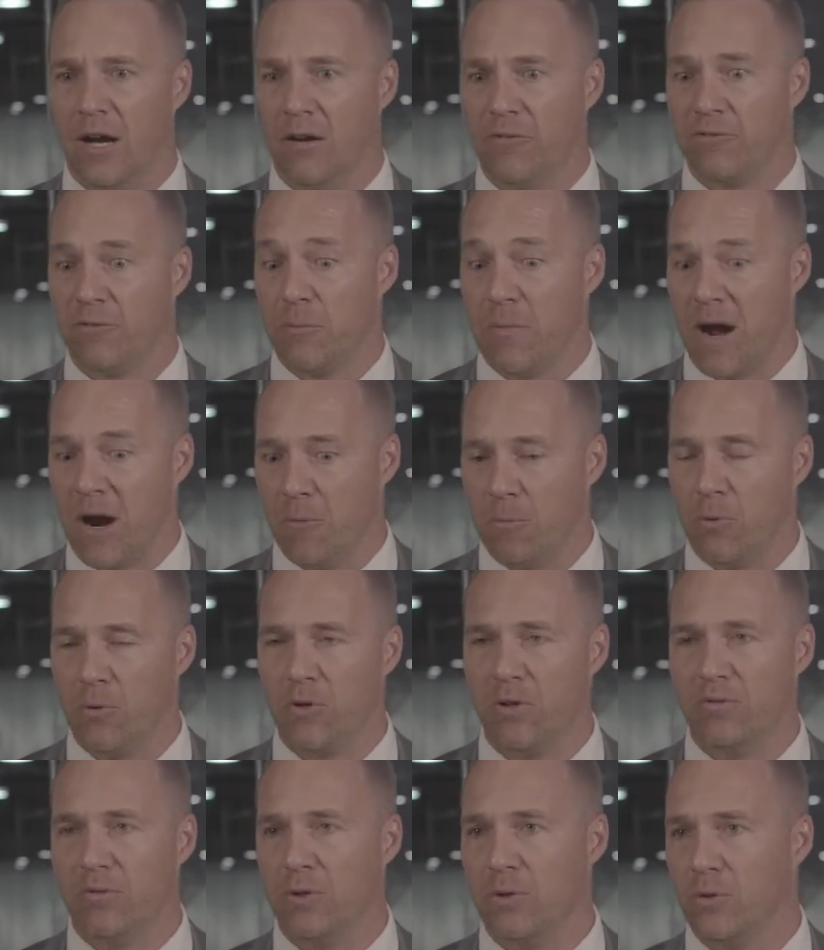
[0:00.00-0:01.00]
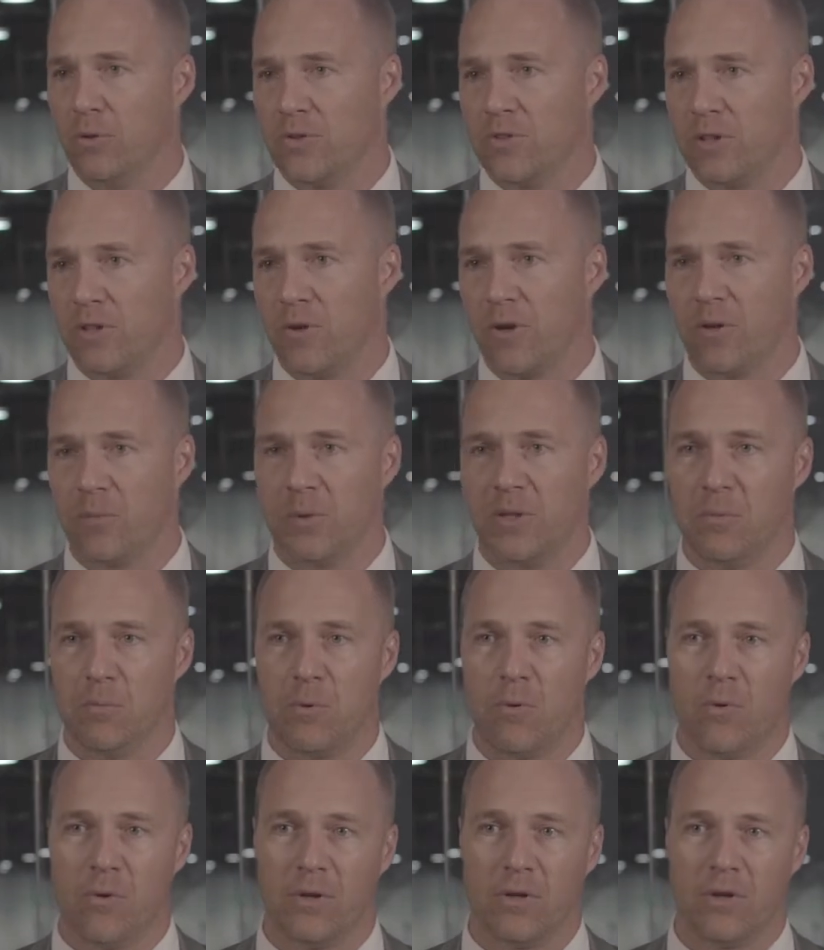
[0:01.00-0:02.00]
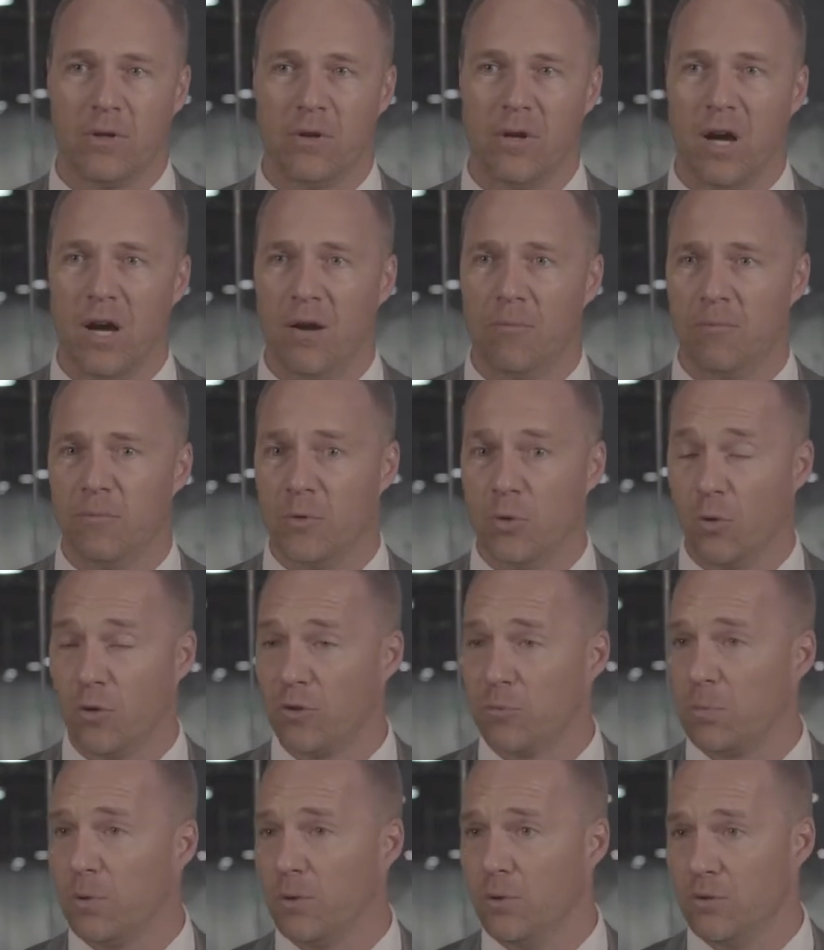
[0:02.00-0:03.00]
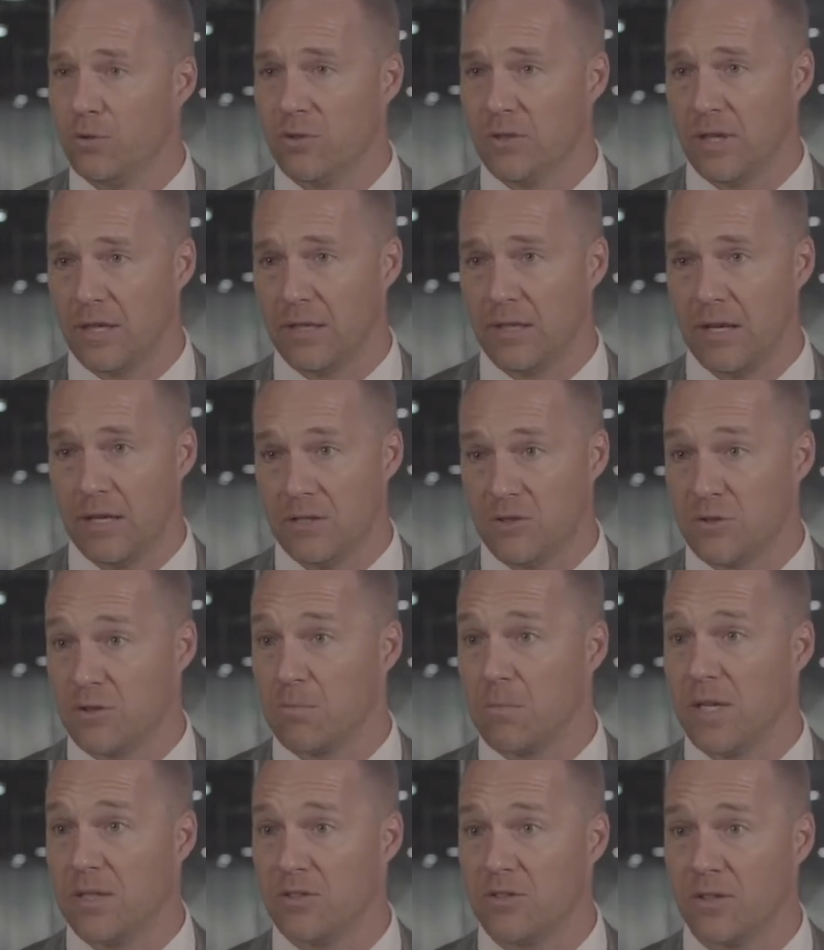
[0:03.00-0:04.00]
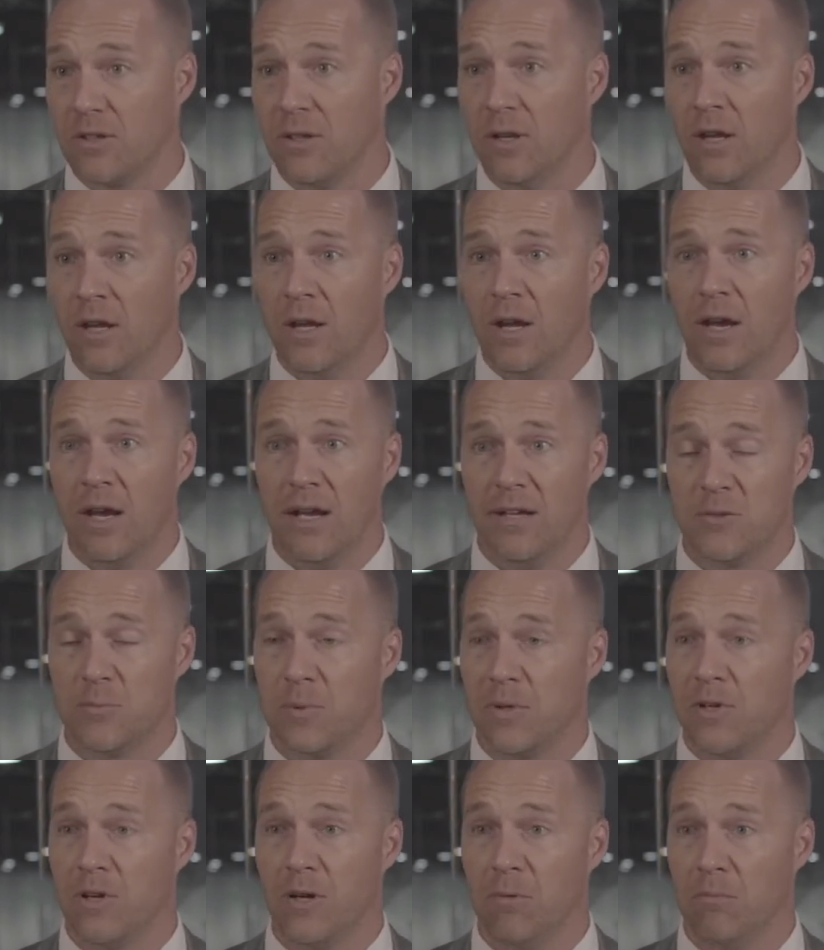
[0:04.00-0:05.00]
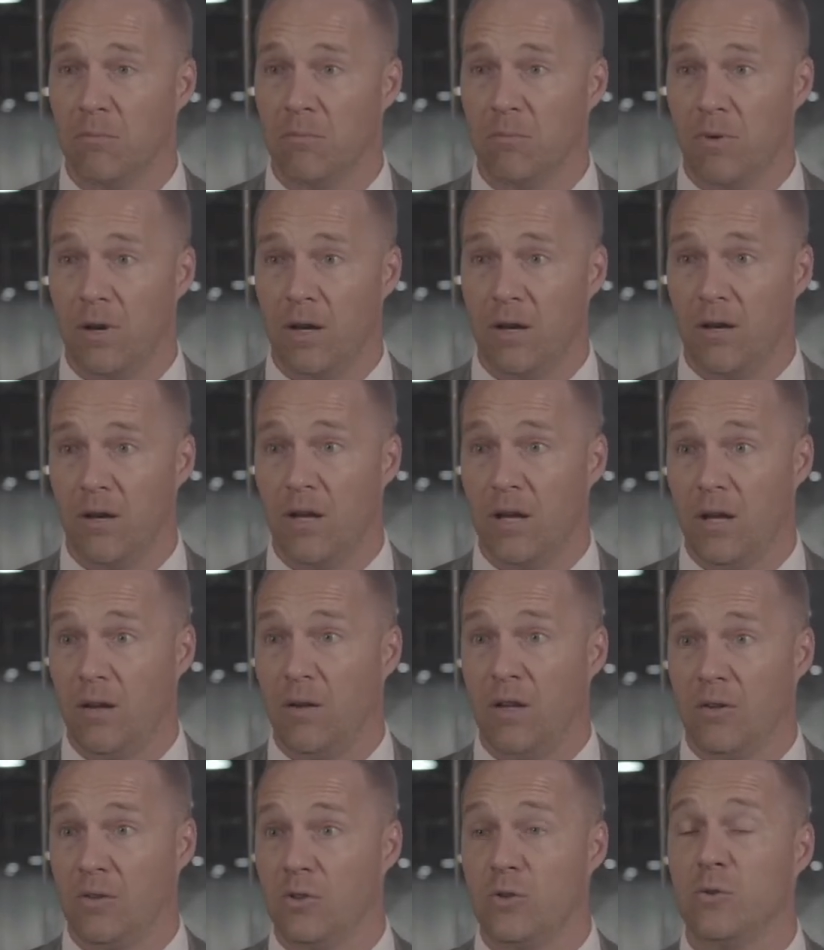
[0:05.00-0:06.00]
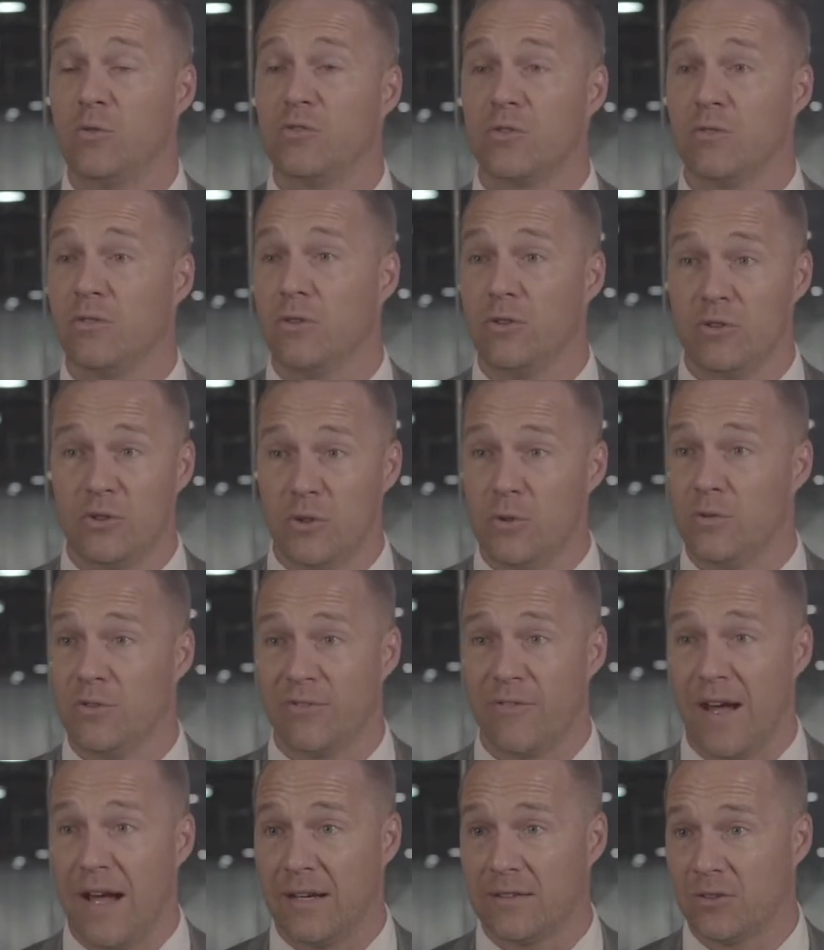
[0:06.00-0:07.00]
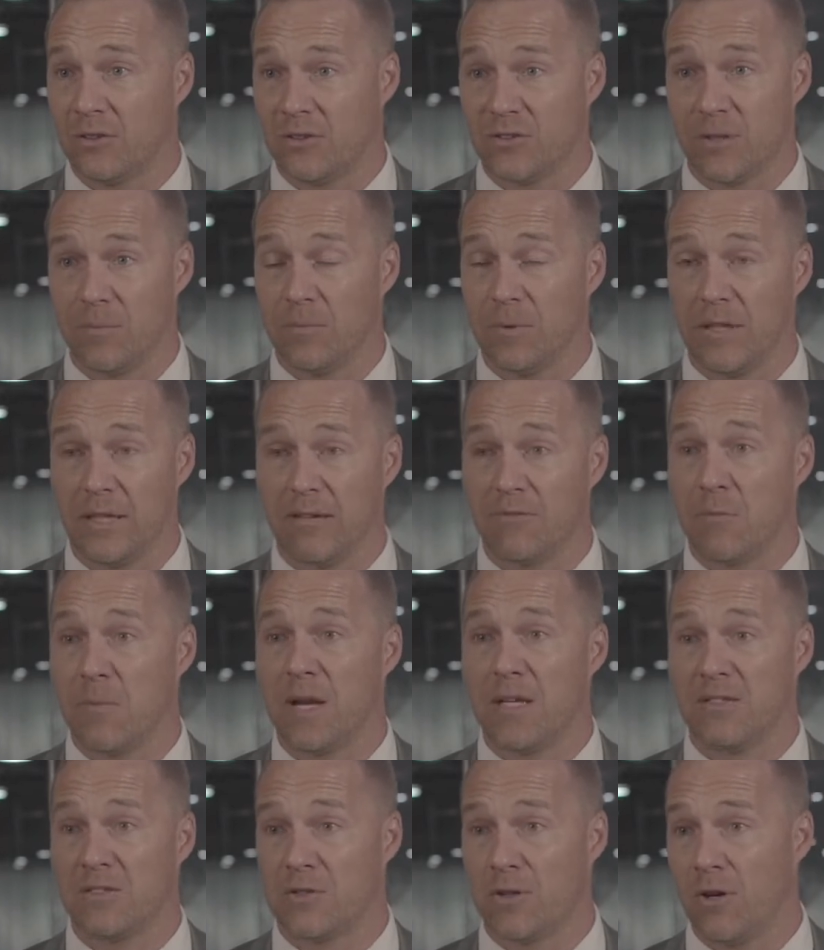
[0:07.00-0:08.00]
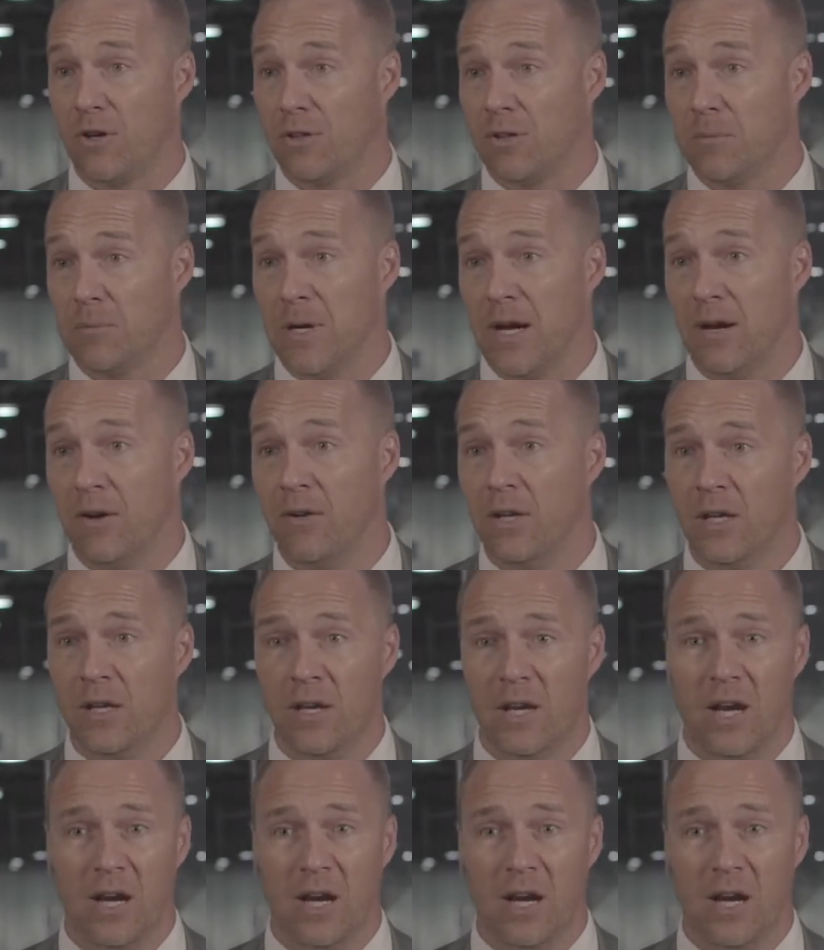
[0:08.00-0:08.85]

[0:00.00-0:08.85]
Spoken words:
from our point of view, is incredibly important. Noise pollution, like I just mentioned, has become a huge factor, something that everybody's talking about.